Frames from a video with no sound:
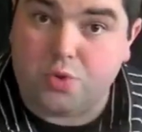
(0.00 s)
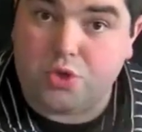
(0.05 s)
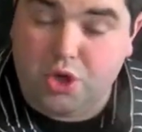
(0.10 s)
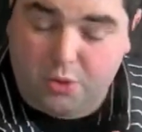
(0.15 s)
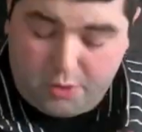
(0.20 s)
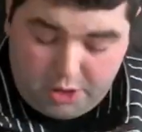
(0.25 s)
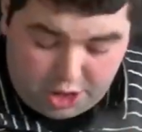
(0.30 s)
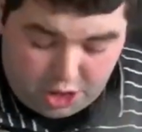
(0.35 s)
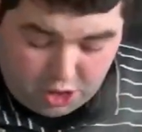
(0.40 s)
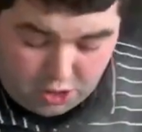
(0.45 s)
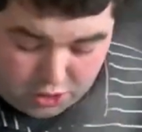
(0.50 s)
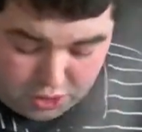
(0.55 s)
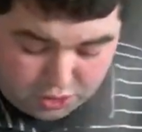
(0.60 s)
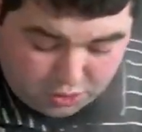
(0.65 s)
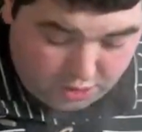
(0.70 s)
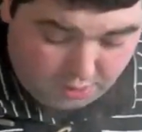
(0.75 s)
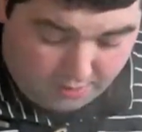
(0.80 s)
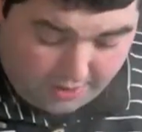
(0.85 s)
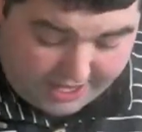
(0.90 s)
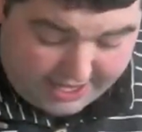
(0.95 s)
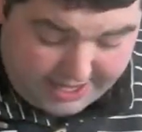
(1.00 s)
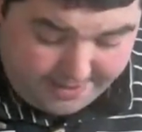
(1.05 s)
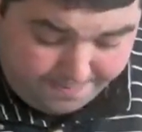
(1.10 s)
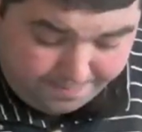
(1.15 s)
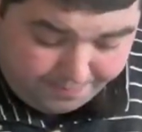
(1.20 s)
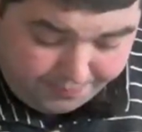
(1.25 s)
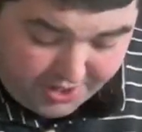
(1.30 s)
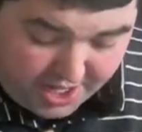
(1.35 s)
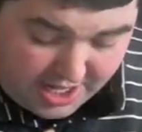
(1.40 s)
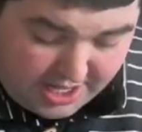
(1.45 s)
We don't want it cooked all the way,
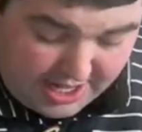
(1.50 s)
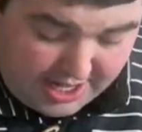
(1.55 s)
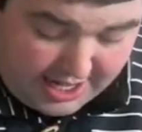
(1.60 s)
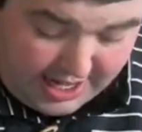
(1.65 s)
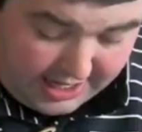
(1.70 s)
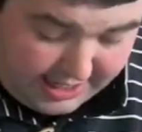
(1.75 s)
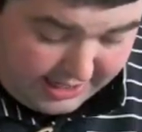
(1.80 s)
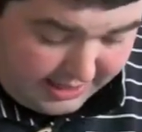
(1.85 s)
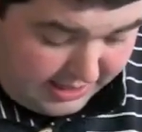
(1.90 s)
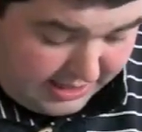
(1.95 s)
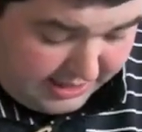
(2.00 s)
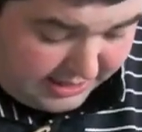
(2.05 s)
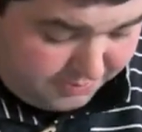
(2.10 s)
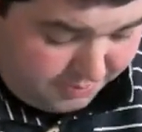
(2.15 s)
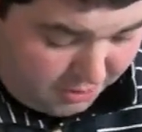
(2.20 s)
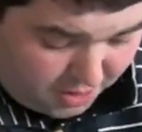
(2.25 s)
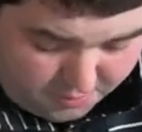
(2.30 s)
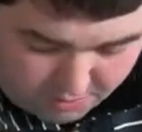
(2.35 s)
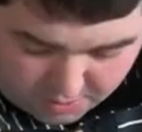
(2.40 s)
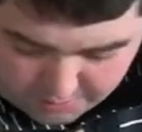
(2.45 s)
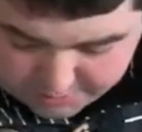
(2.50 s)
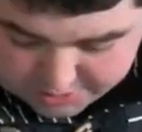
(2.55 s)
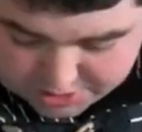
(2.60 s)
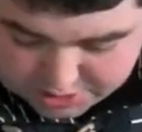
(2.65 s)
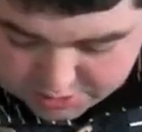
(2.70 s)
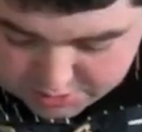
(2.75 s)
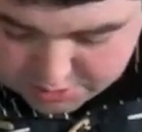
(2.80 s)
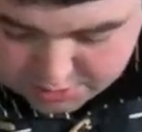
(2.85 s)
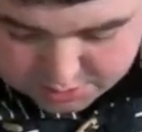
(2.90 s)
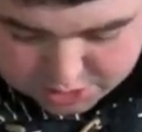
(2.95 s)
and at this point what we
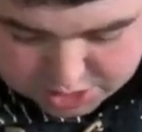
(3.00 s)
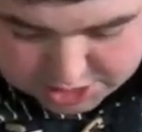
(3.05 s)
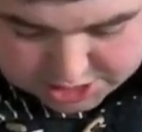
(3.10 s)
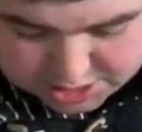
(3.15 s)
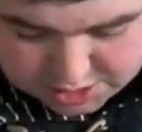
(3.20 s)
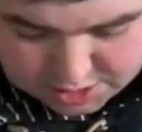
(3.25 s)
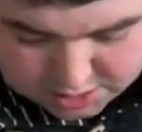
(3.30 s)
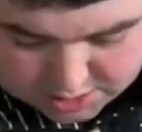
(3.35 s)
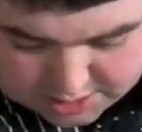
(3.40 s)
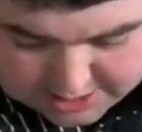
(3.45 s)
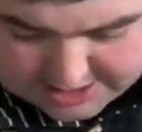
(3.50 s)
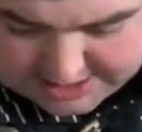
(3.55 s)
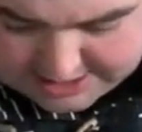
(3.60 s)
do is we'll just knock the